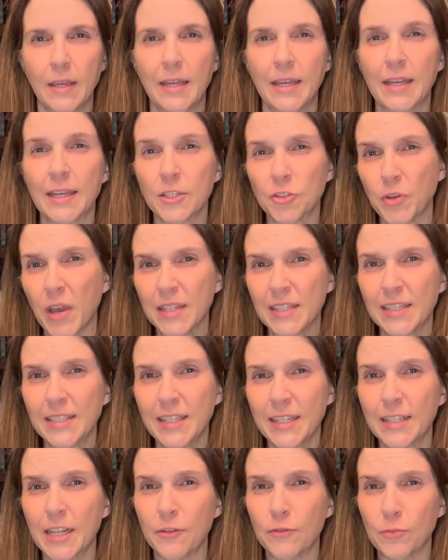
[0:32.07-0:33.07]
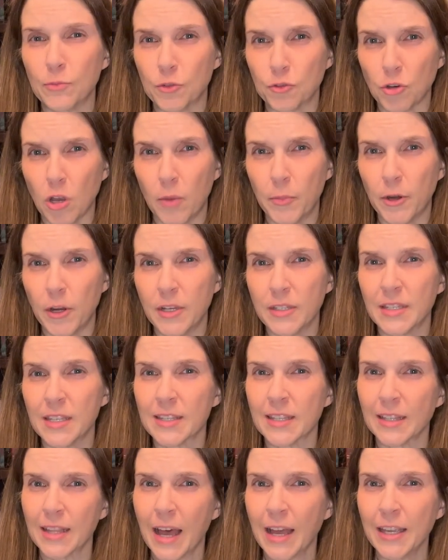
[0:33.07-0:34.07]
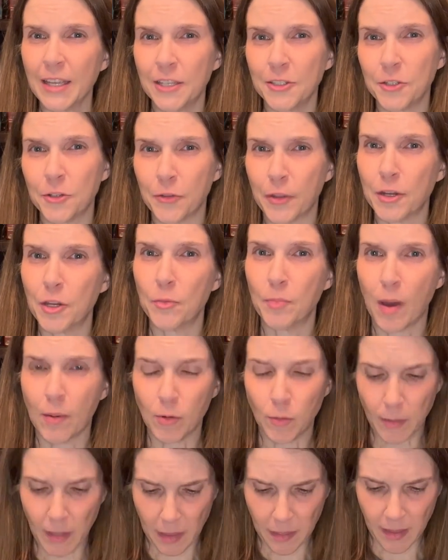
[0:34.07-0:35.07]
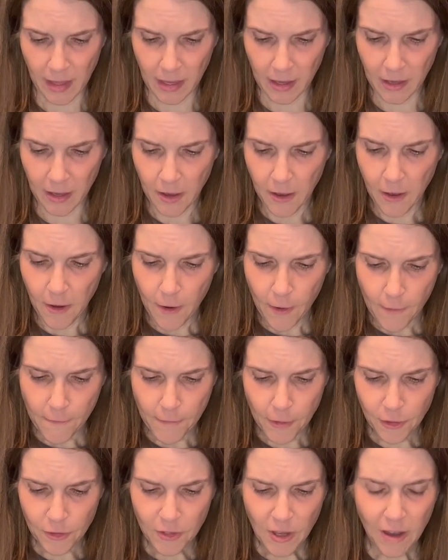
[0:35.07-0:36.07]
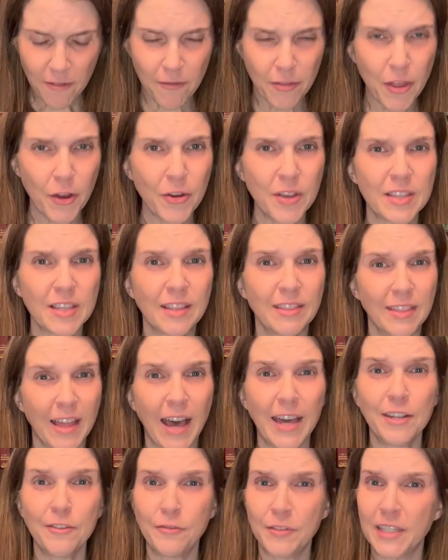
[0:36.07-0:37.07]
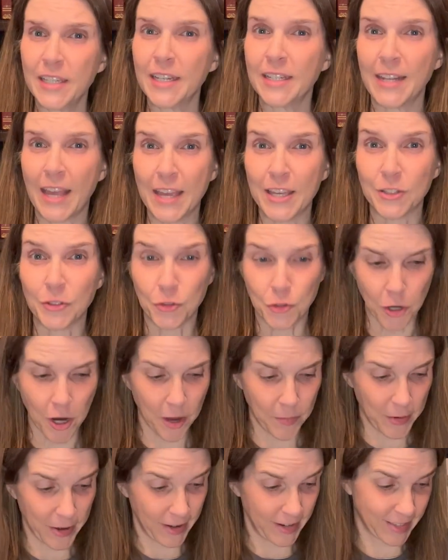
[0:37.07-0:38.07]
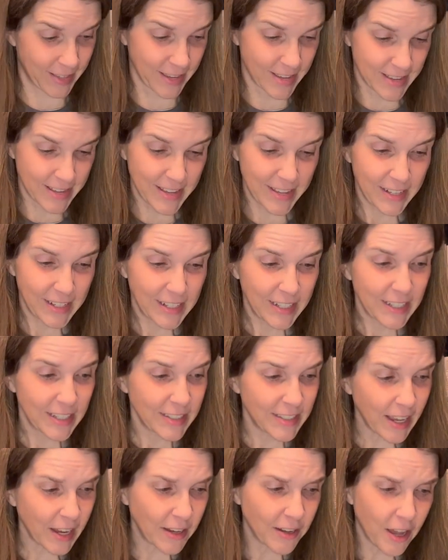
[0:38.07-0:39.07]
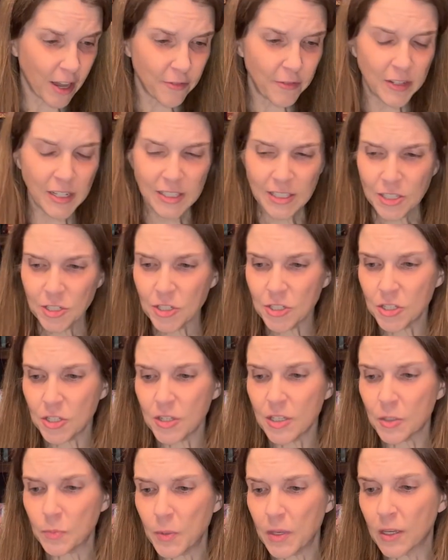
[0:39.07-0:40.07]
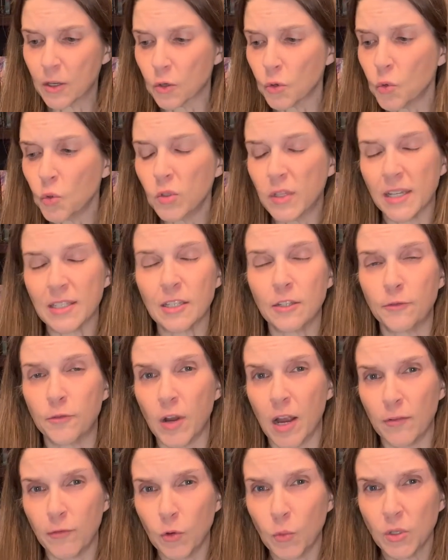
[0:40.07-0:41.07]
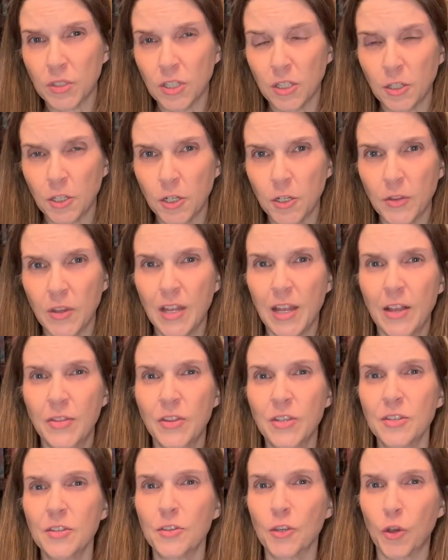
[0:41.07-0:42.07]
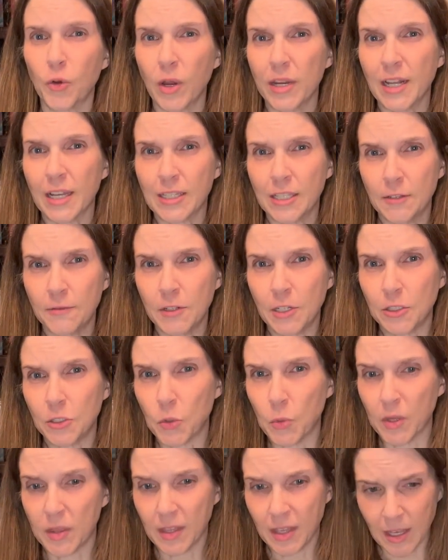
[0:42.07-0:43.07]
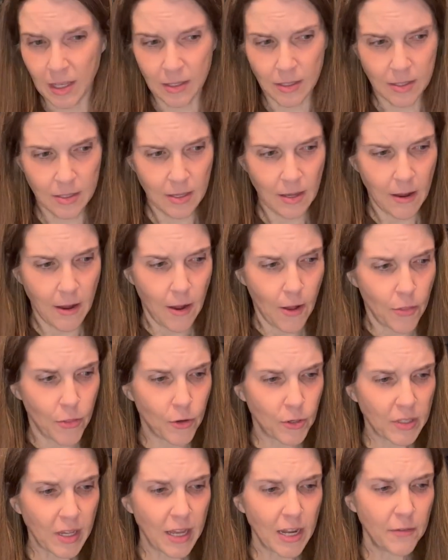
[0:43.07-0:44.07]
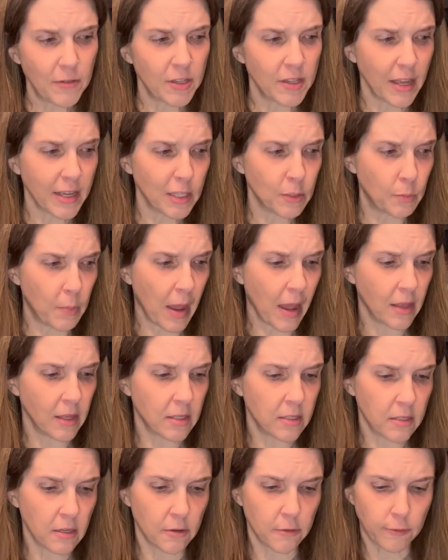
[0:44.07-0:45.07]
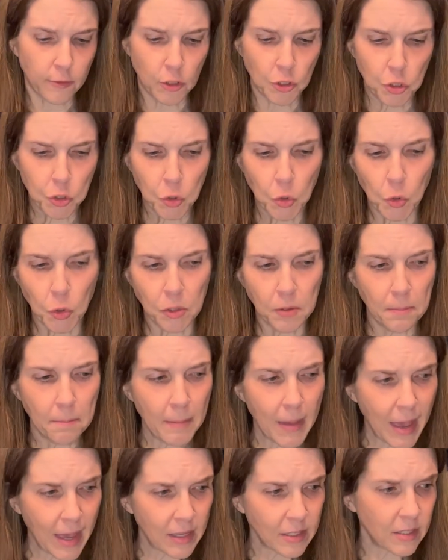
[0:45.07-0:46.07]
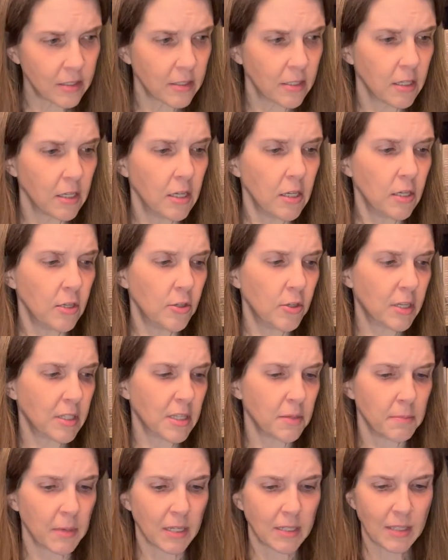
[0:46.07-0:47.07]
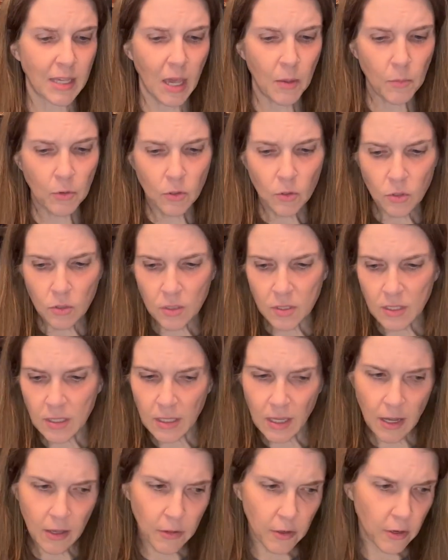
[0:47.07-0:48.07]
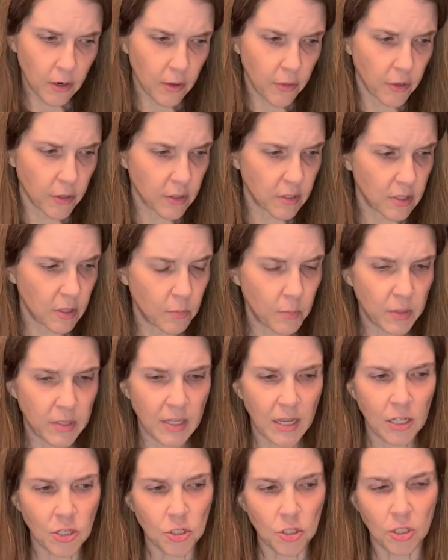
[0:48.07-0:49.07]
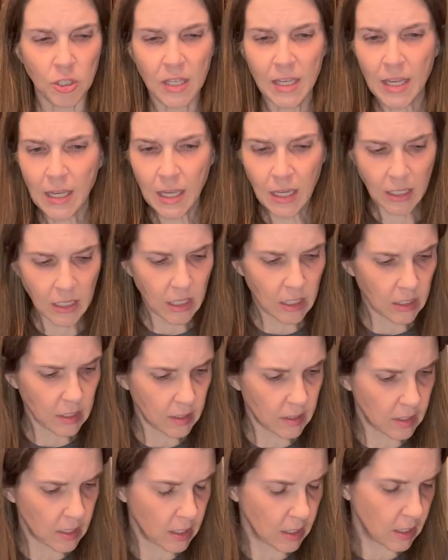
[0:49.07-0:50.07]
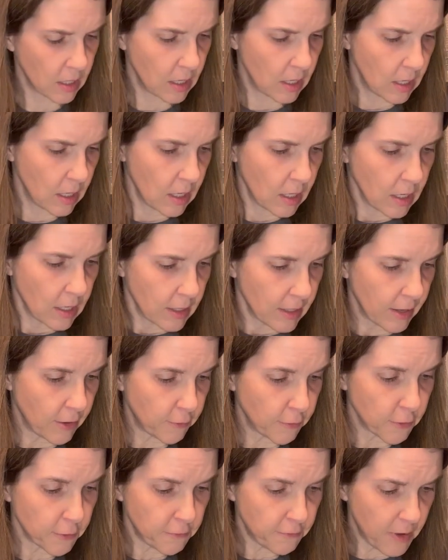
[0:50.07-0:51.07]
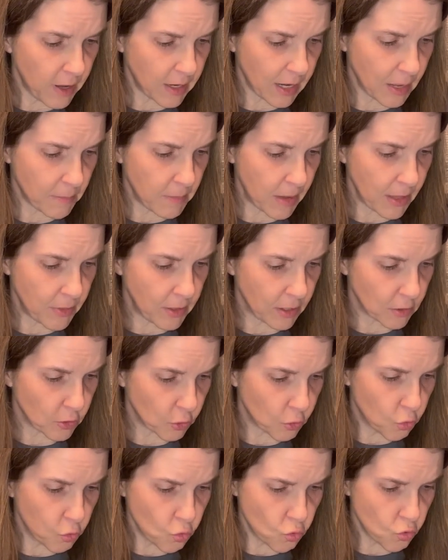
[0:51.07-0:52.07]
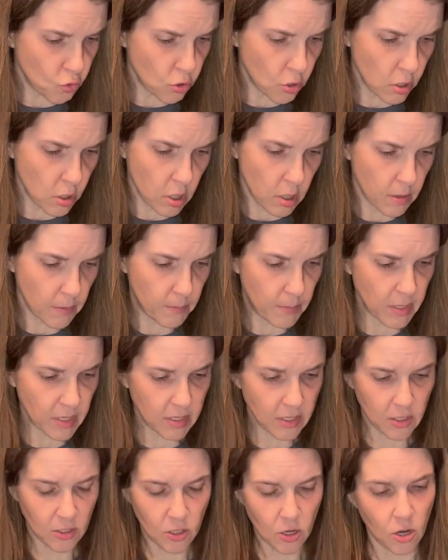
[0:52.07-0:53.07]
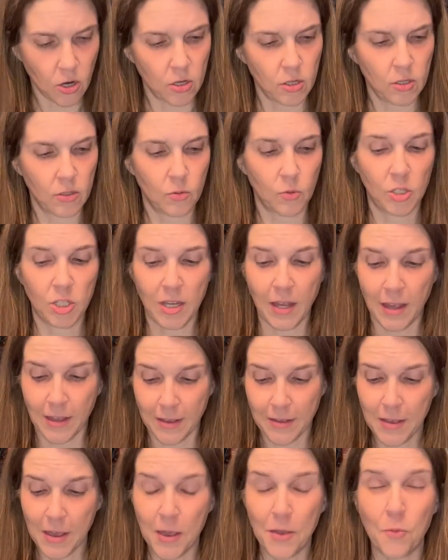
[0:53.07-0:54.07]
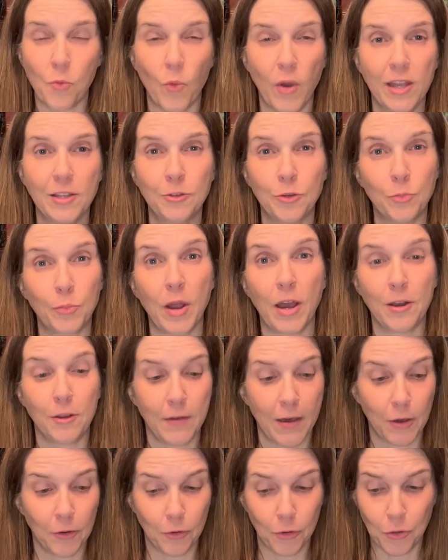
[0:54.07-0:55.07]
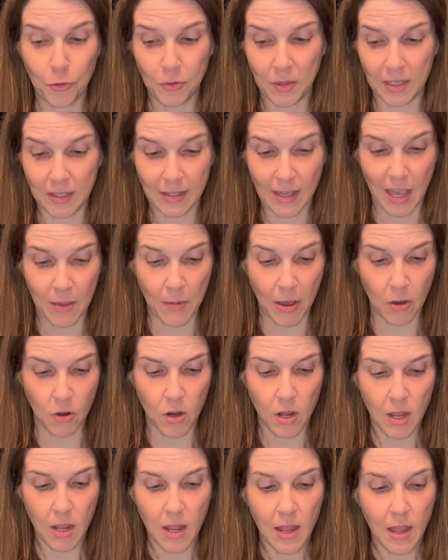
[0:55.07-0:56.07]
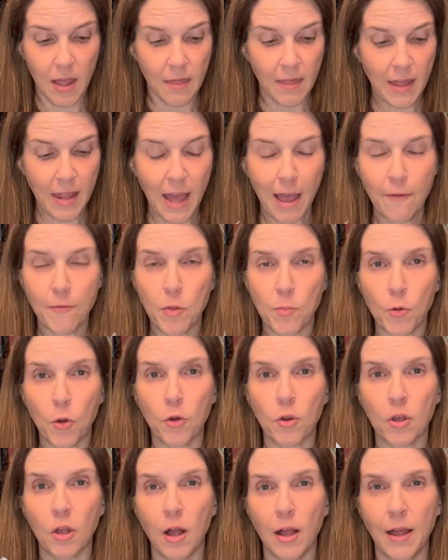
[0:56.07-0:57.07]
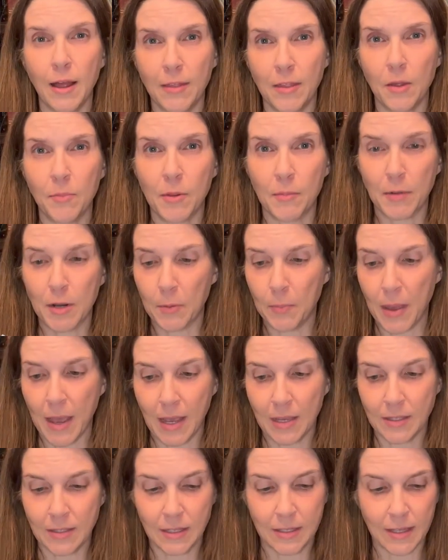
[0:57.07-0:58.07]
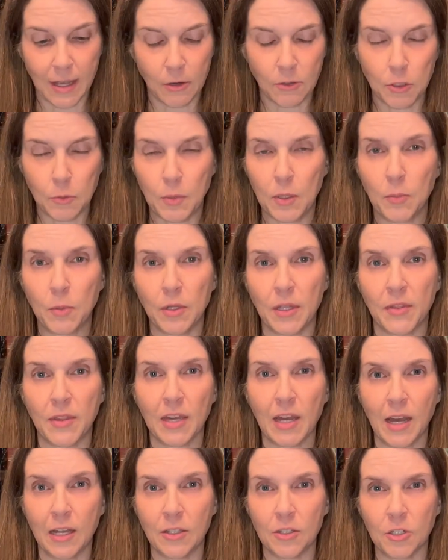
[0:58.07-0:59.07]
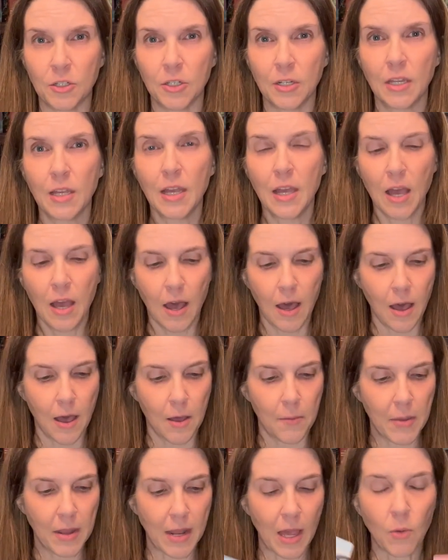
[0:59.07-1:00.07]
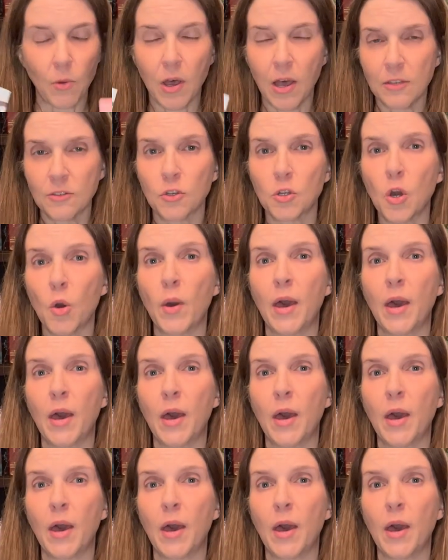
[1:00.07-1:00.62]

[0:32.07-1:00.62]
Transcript: extracting DNA from strawberries is a lot easier than you probably think. First off, there is a lot of DNA in strawberries. Second off, in addition to this being a cool lesson for everyone to learn, this is a great activity to do with kids. There's kind of a nice balance of controlled mess, you get to mix chemicals together, there's some potential ickiness. Now for fun, I made these cool business cards, which I am way too proud of how cute these came out, that have the protocol on them. I'm going to pass these out to people at the concert. And I will also go